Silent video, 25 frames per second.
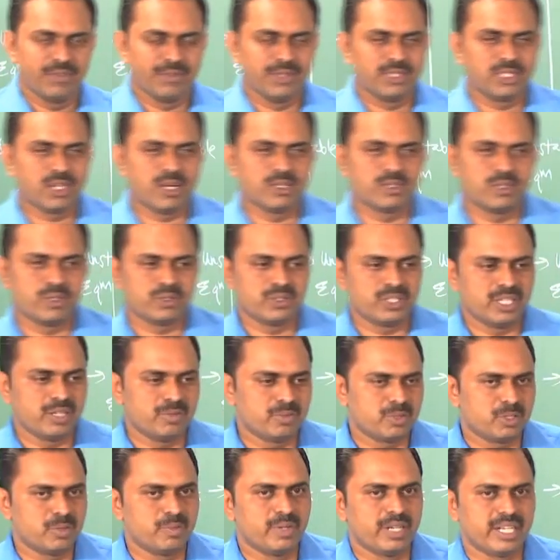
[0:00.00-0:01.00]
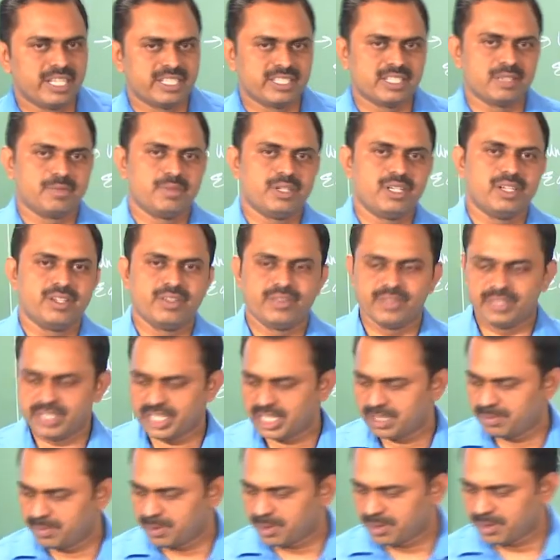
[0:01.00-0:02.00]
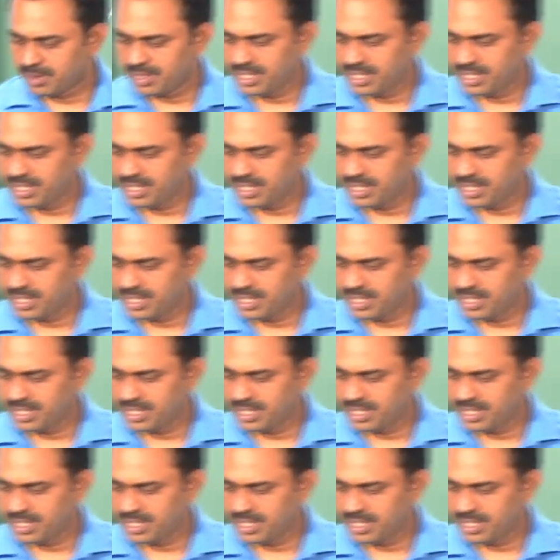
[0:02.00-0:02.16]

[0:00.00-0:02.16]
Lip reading: which also seems to be reasonable with respect